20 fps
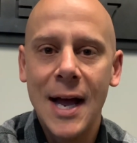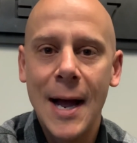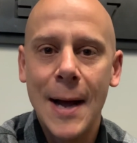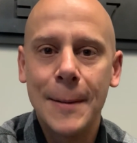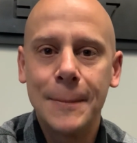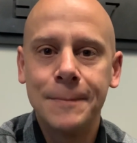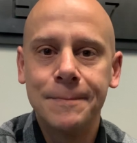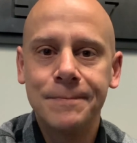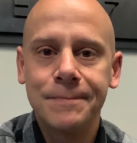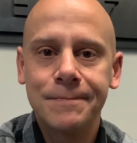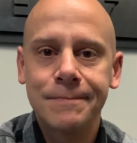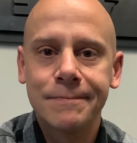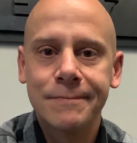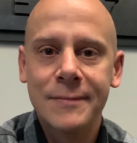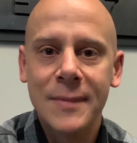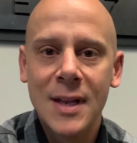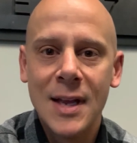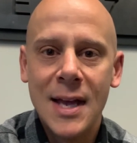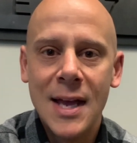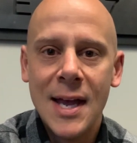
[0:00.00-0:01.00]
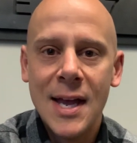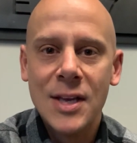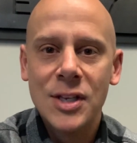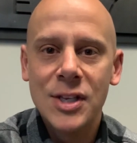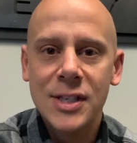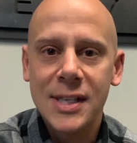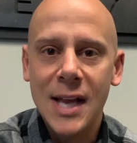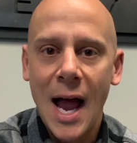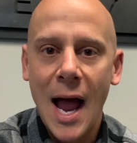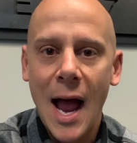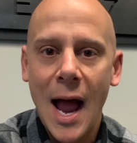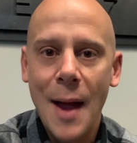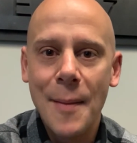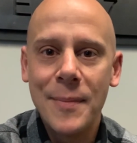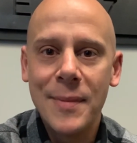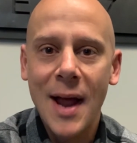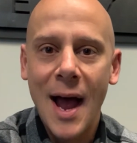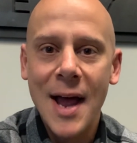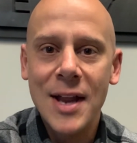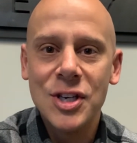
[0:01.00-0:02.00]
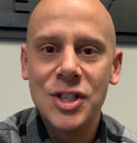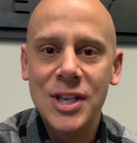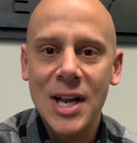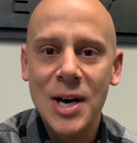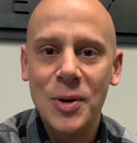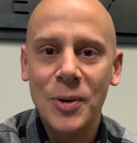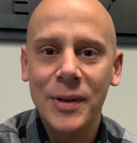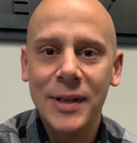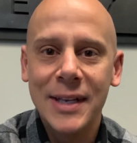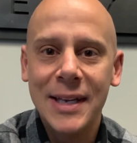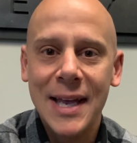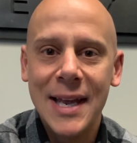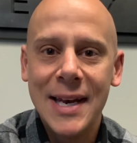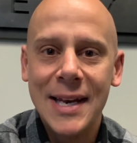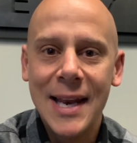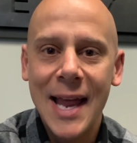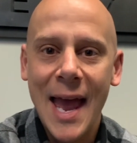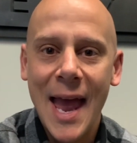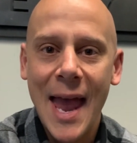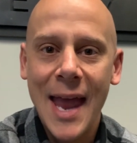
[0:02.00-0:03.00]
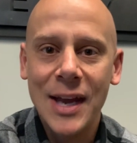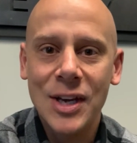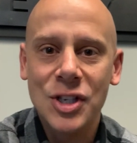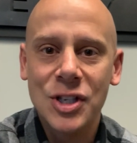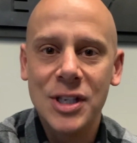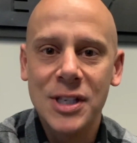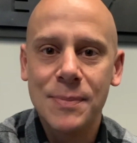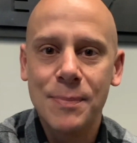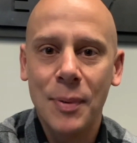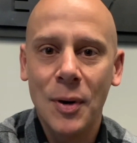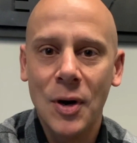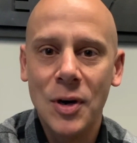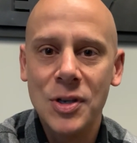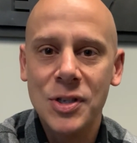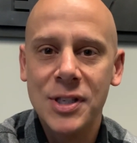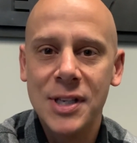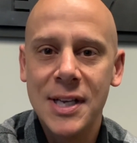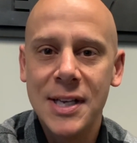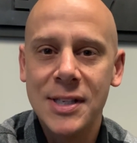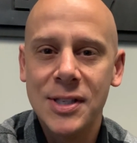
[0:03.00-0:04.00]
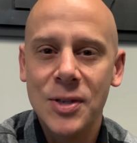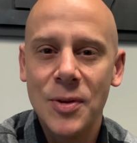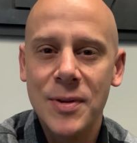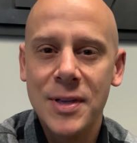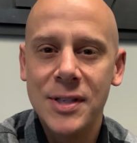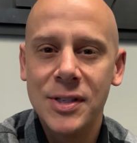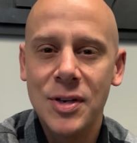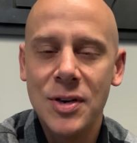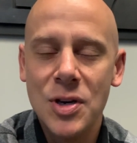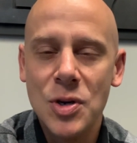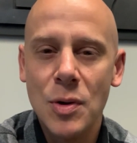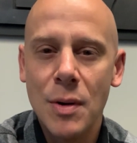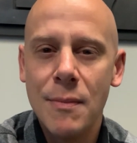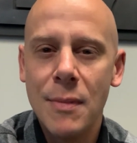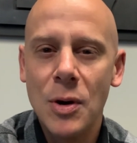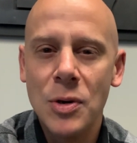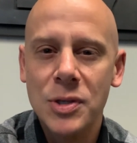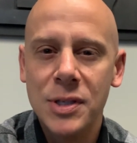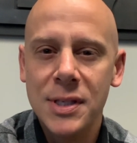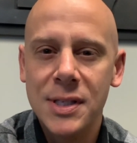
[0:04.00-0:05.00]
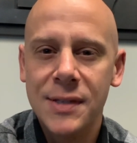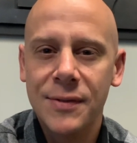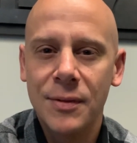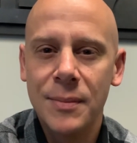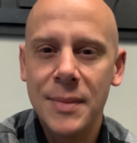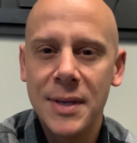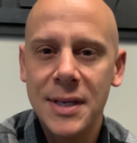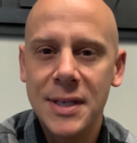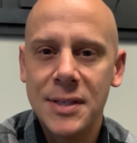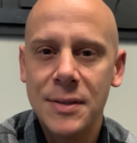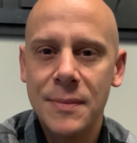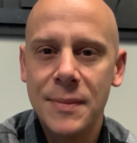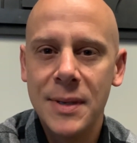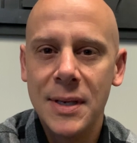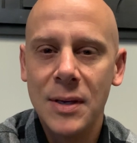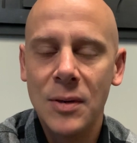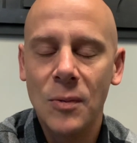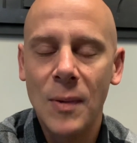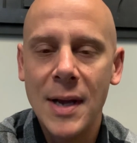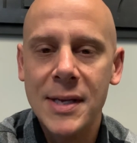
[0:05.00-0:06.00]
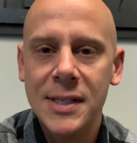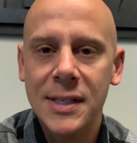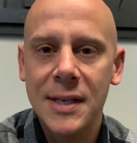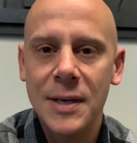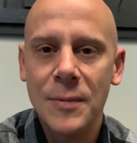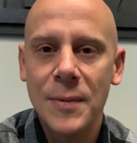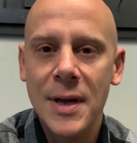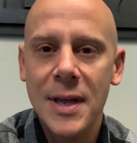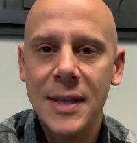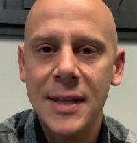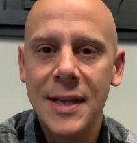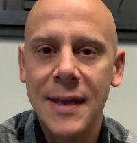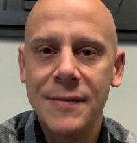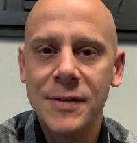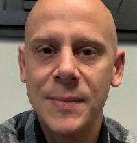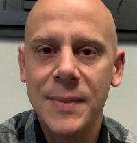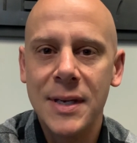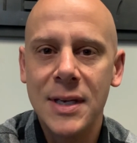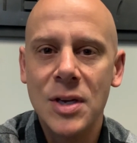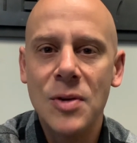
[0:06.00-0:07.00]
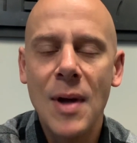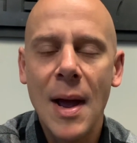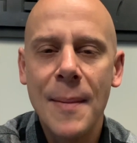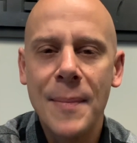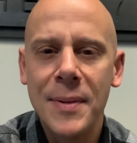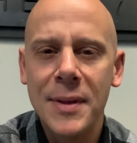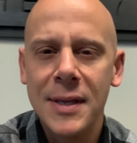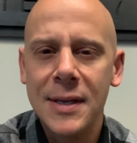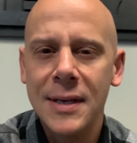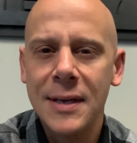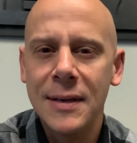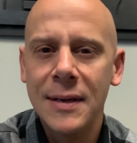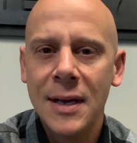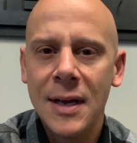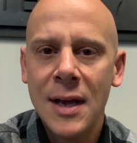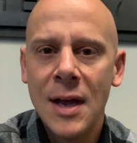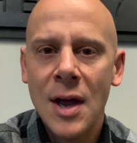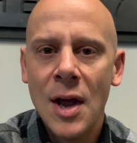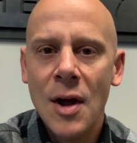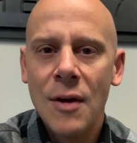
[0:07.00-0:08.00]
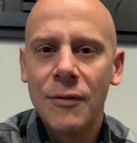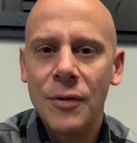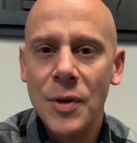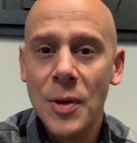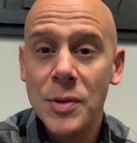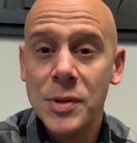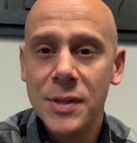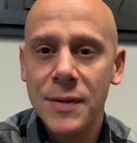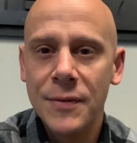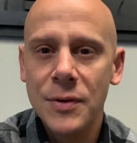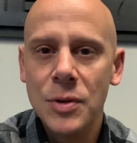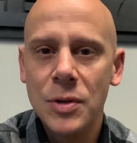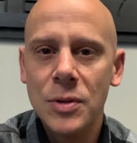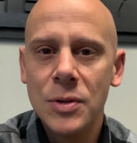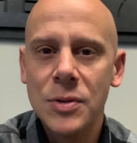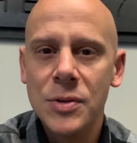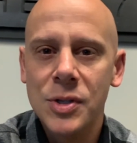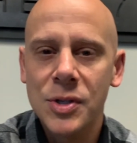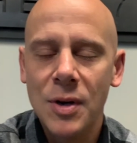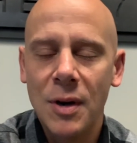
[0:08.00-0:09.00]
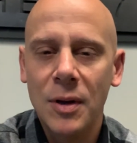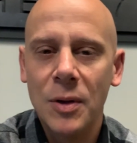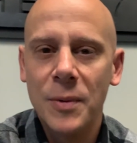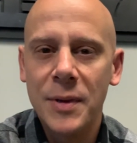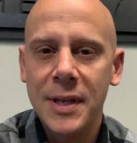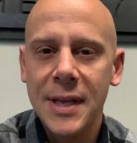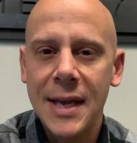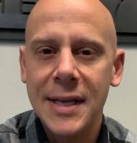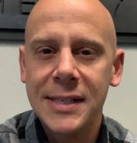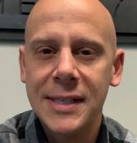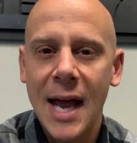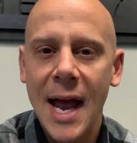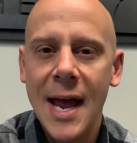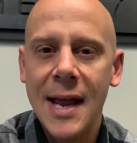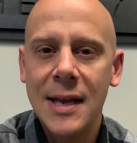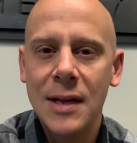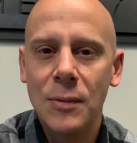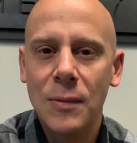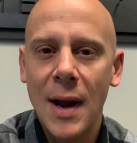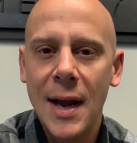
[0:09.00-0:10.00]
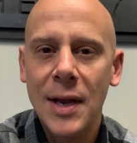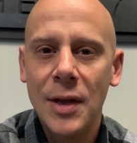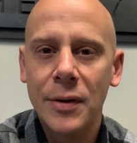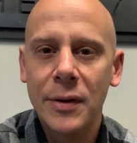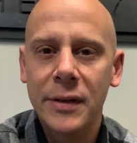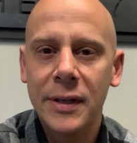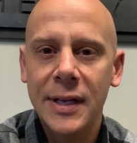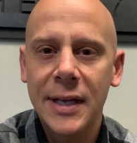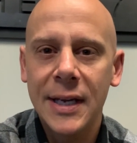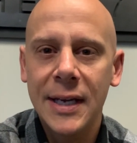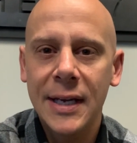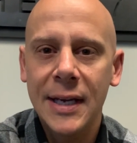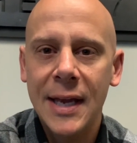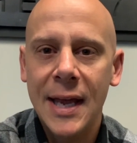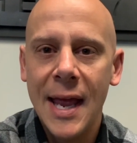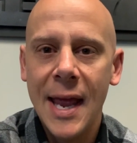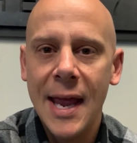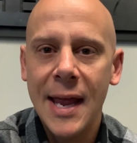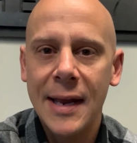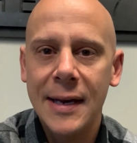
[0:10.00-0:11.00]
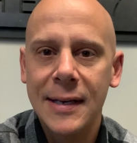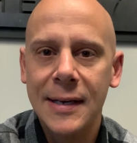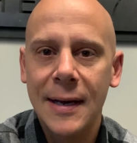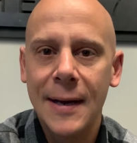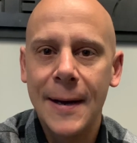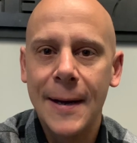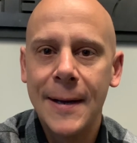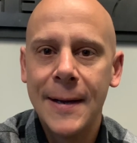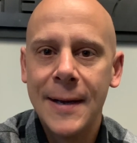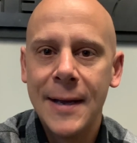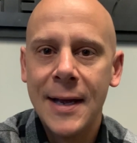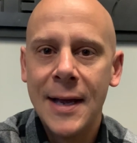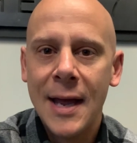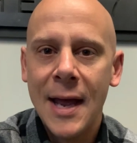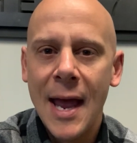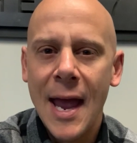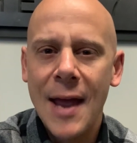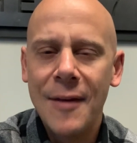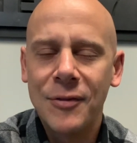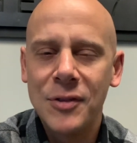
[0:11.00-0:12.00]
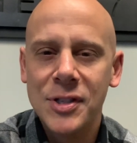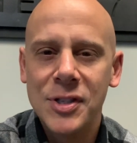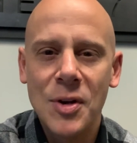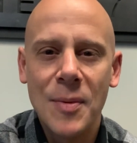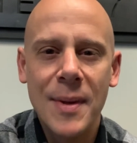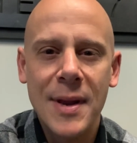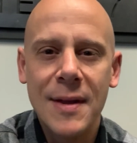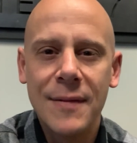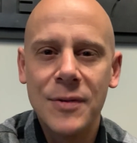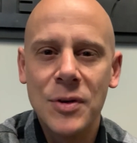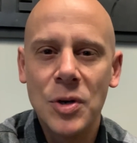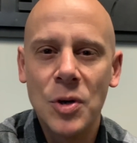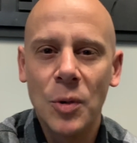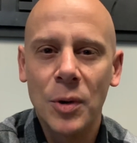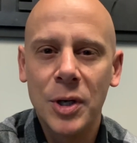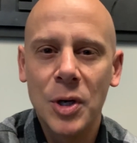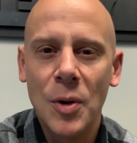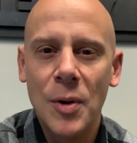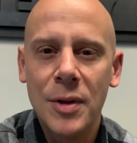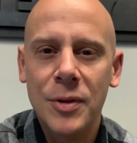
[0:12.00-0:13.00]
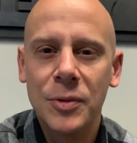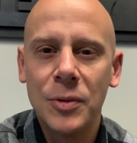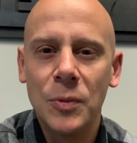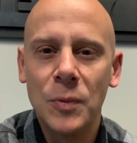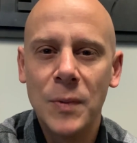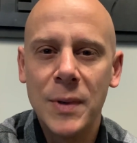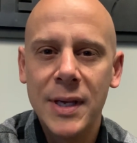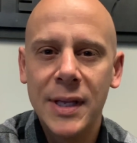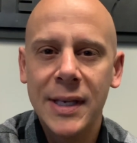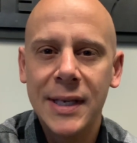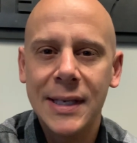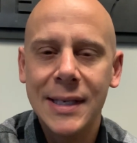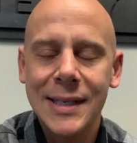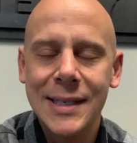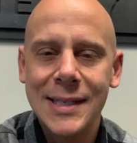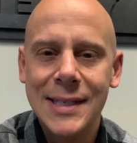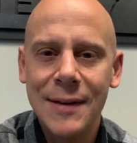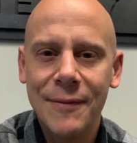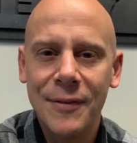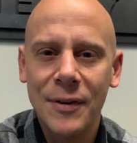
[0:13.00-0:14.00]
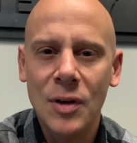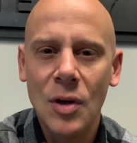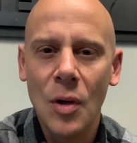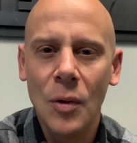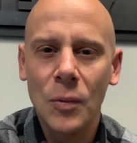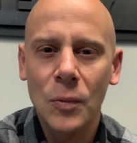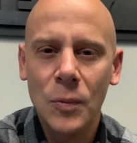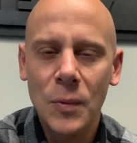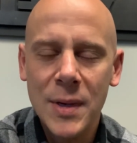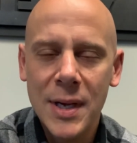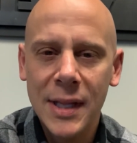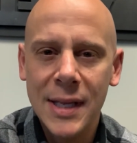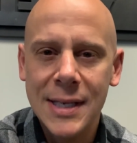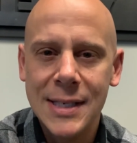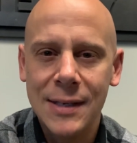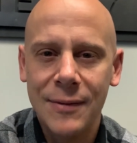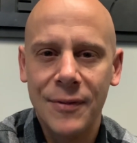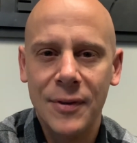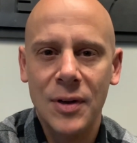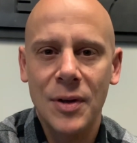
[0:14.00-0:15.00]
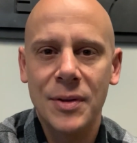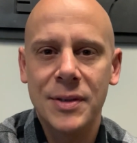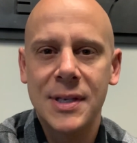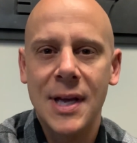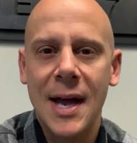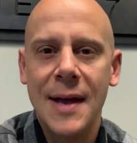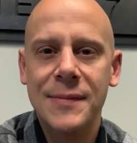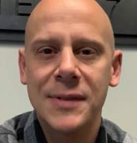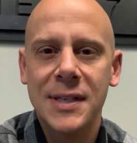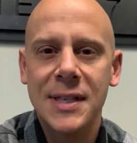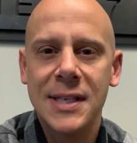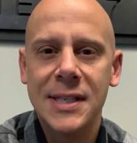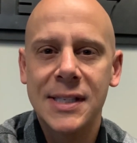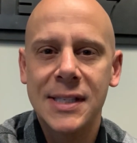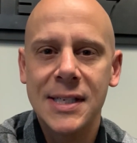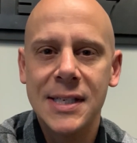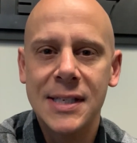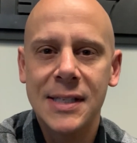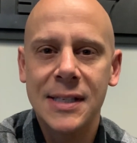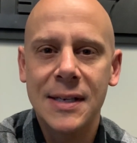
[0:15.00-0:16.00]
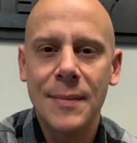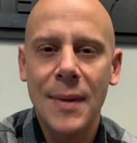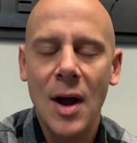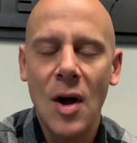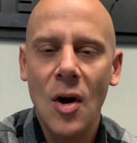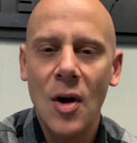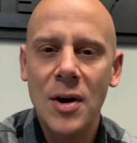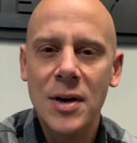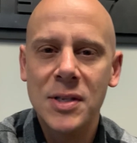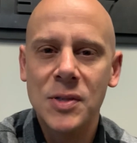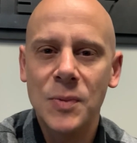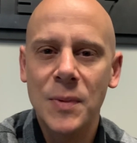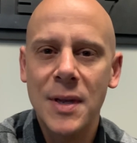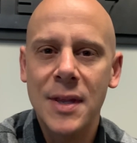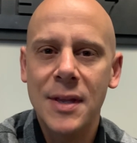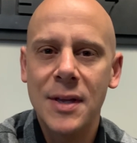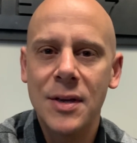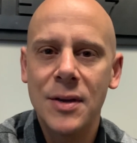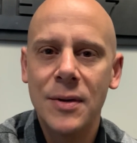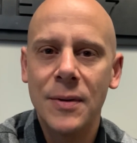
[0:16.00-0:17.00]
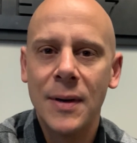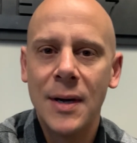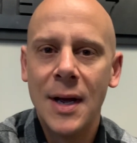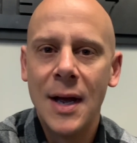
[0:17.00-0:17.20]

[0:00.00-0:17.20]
I'm not generally an anxious person. And so these are new emotions for me to be wrestling with. Gives me new empathy for those of you who do struggle with anxiety regularly, and for so many of you who are going through really difficult times in this season, my heart is with you.